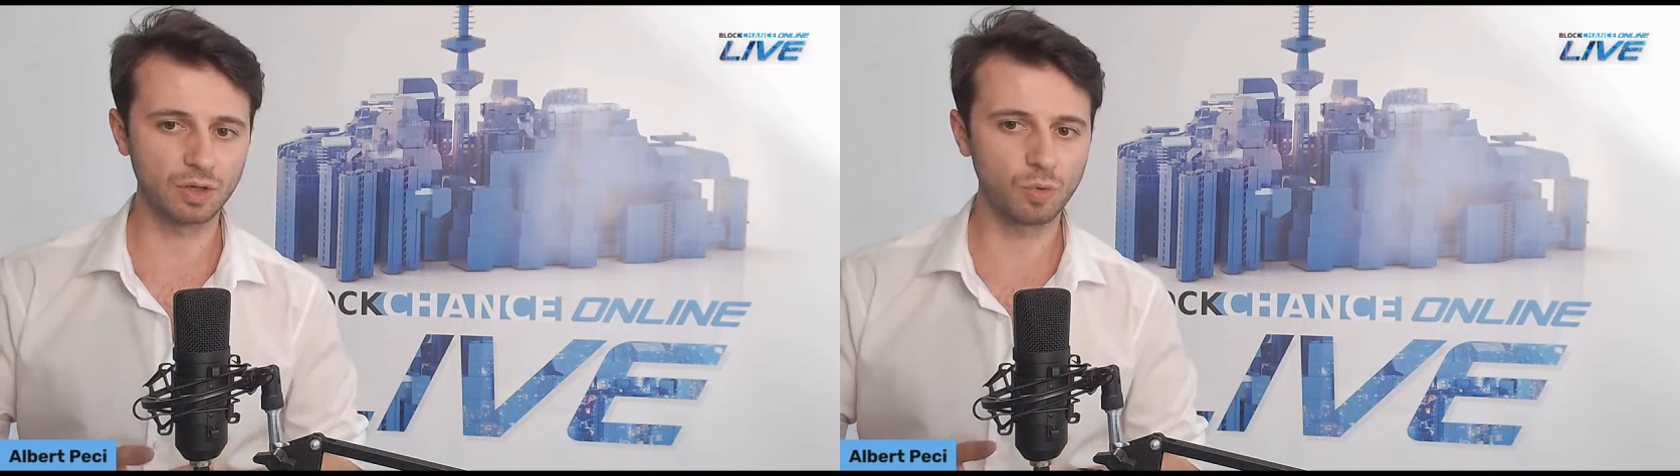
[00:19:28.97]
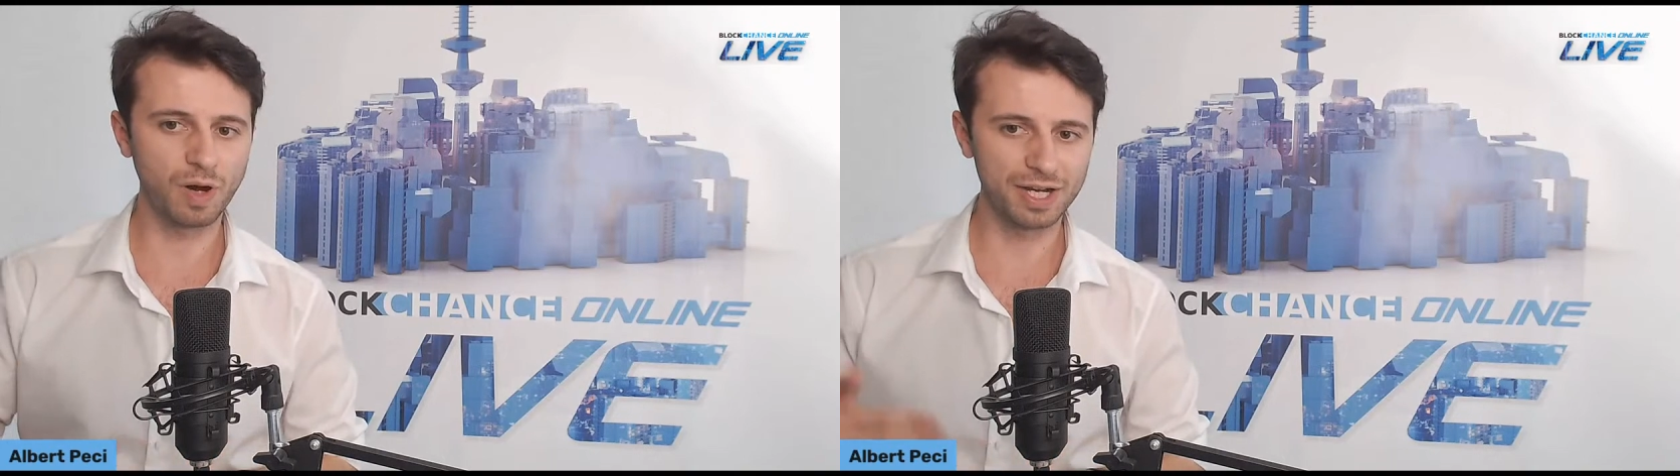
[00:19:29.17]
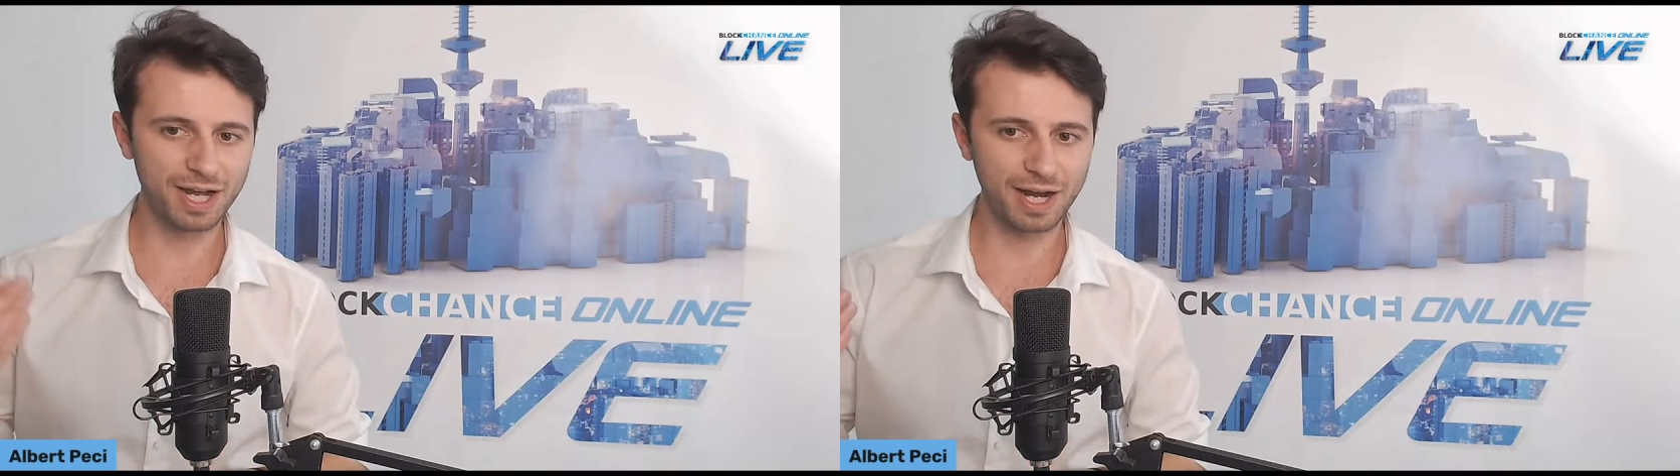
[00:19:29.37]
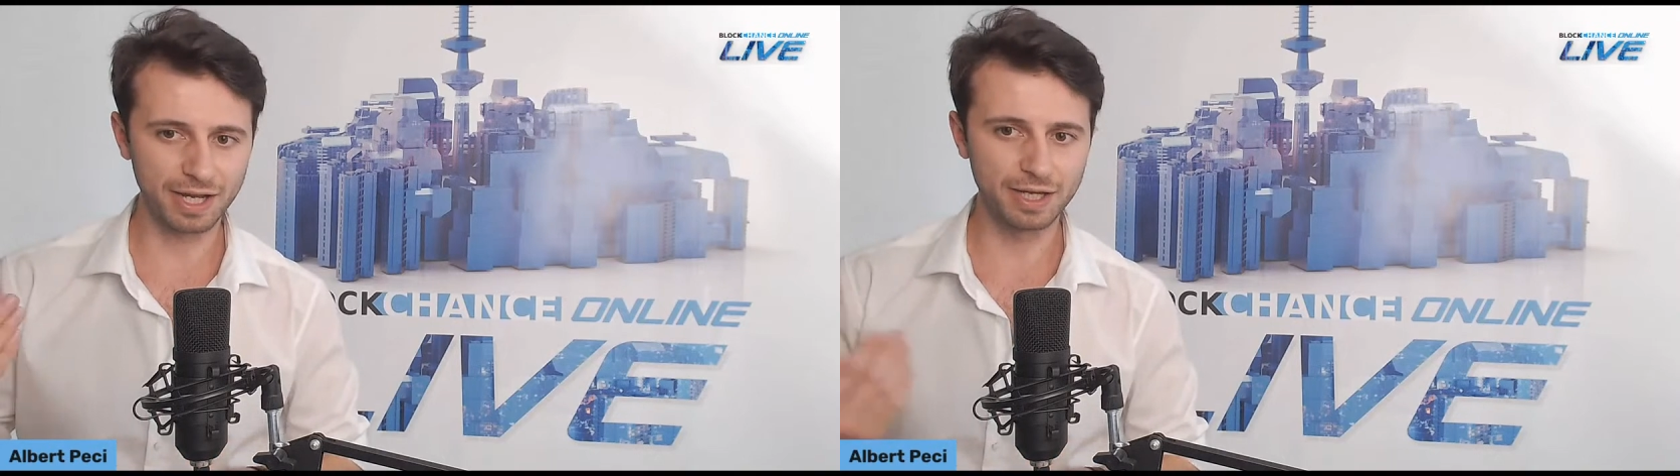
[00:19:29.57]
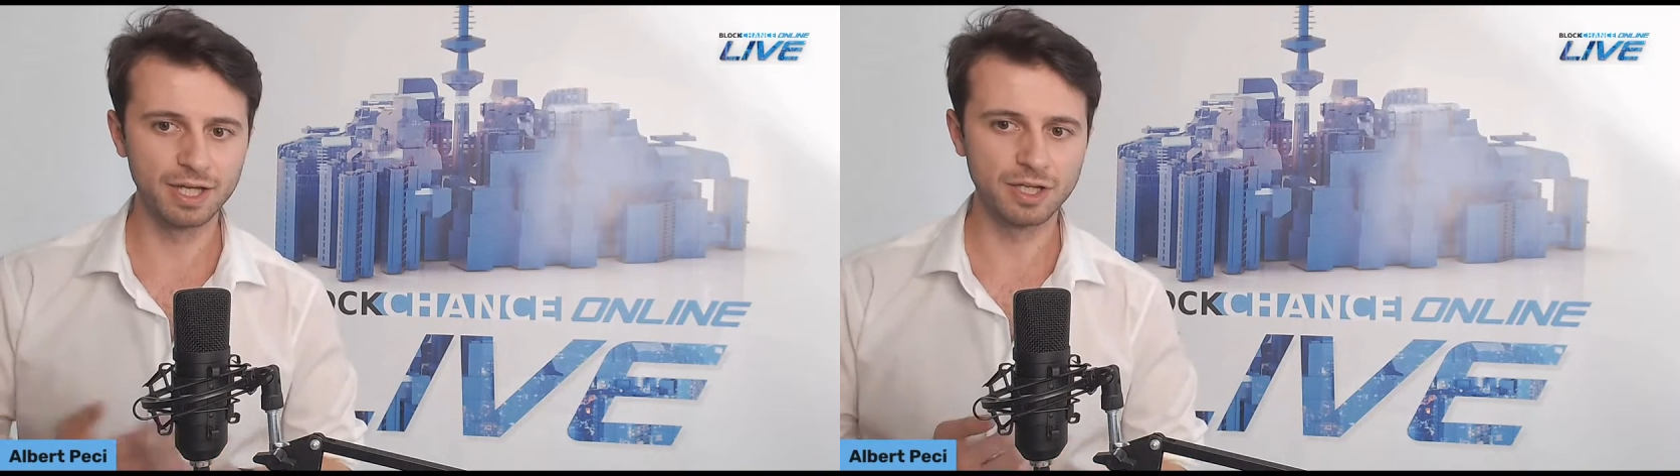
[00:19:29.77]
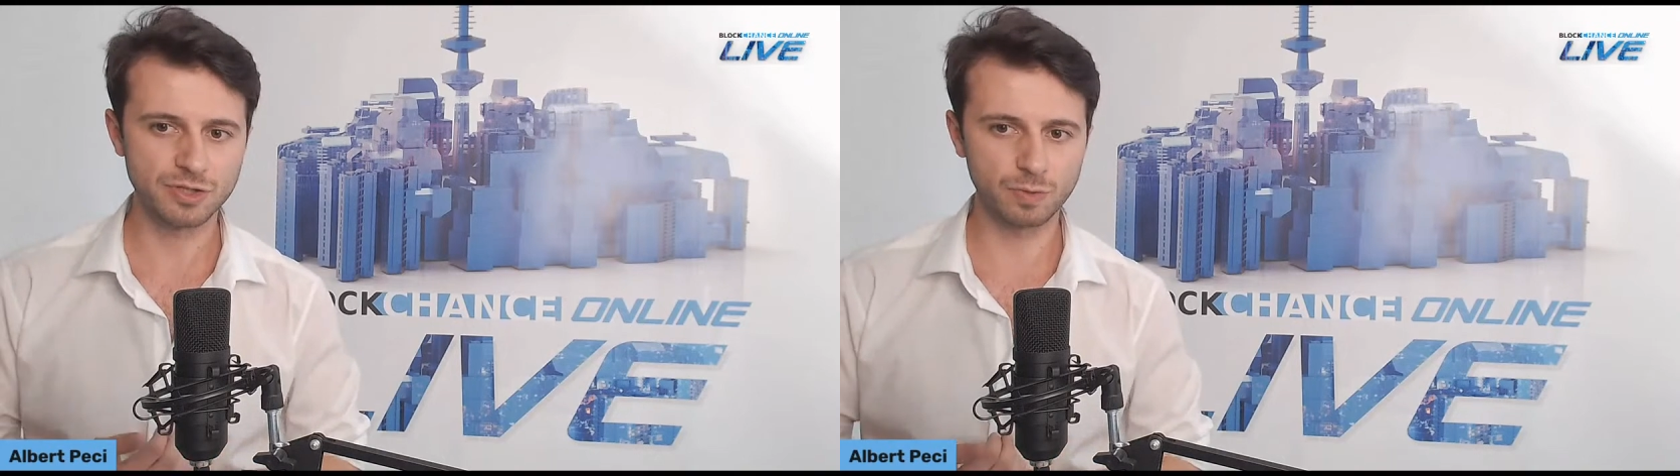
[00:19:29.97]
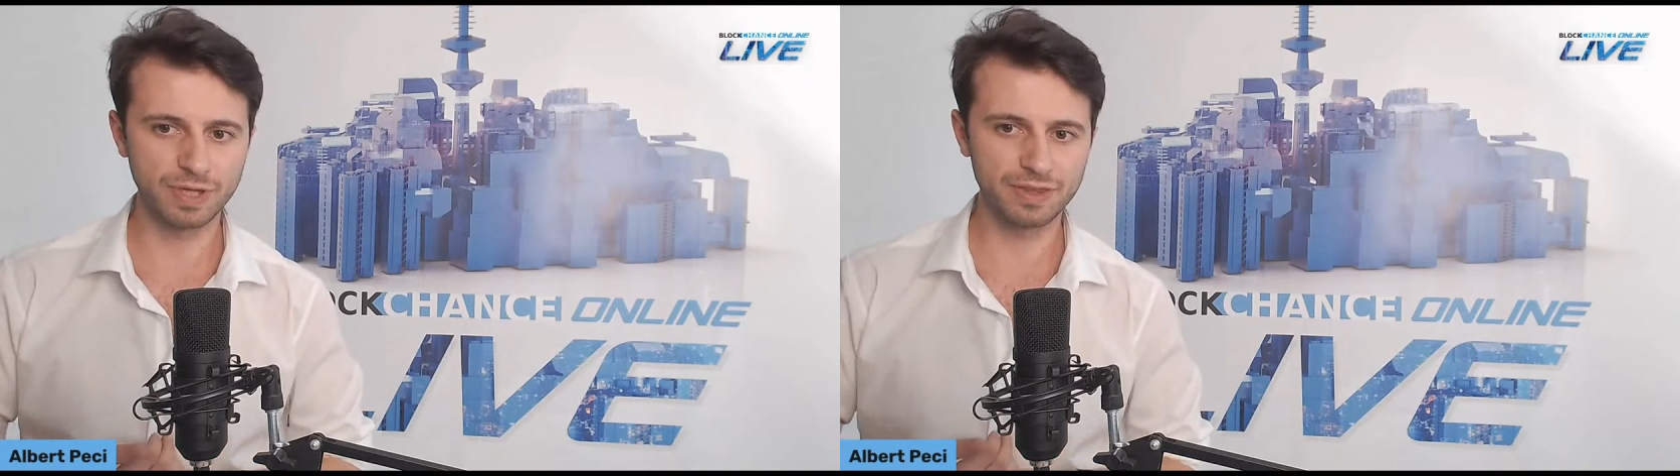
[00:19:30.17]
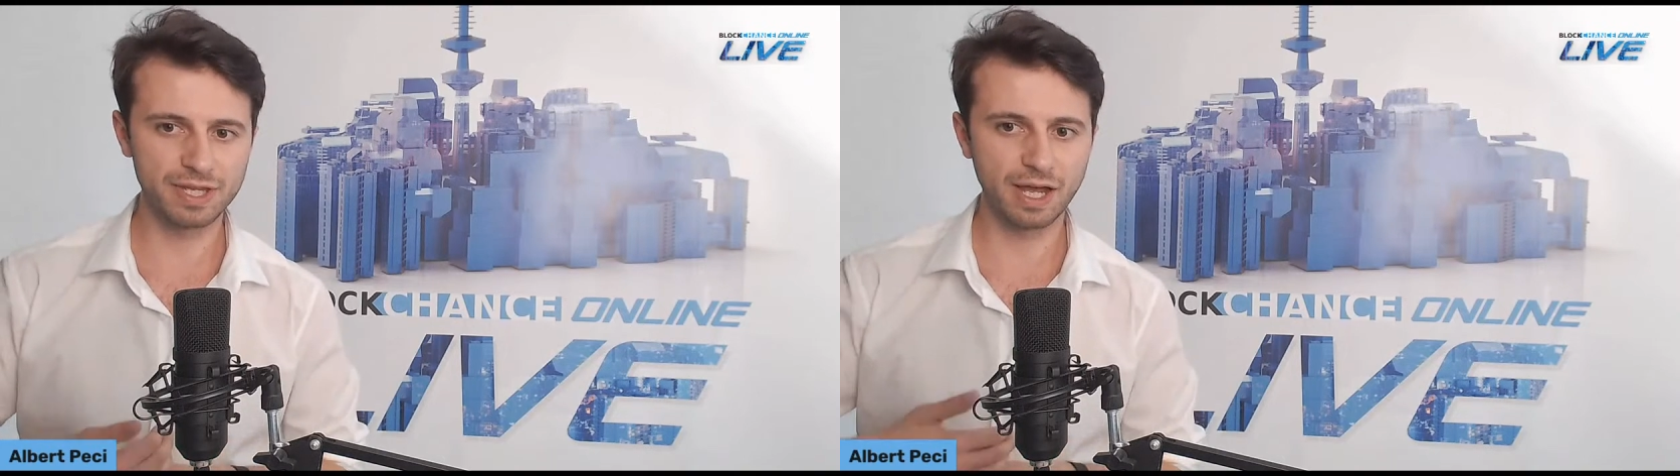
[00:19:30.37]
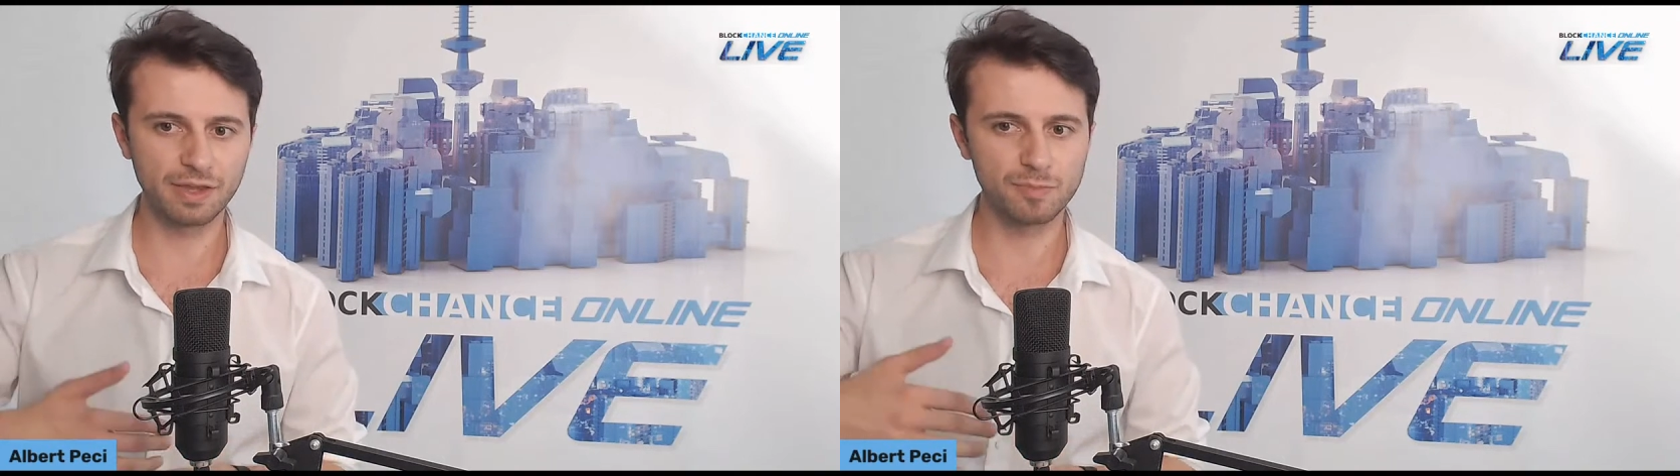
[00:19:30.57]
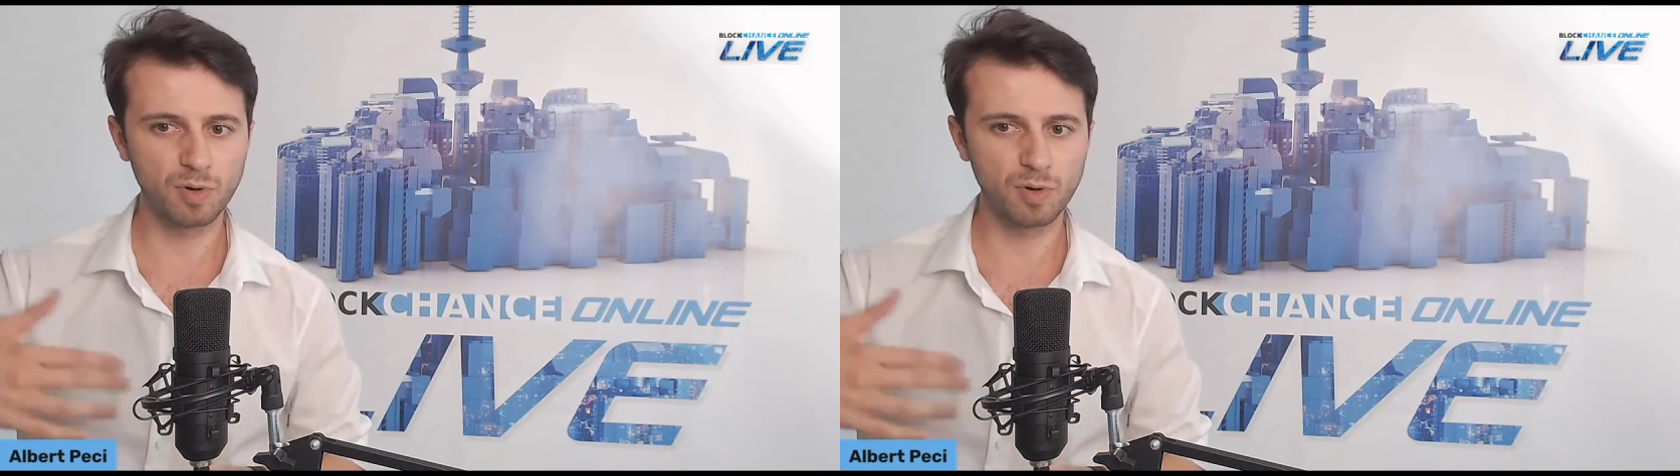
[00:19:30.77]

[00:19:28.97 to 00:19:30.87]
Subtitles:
quite high, so that the other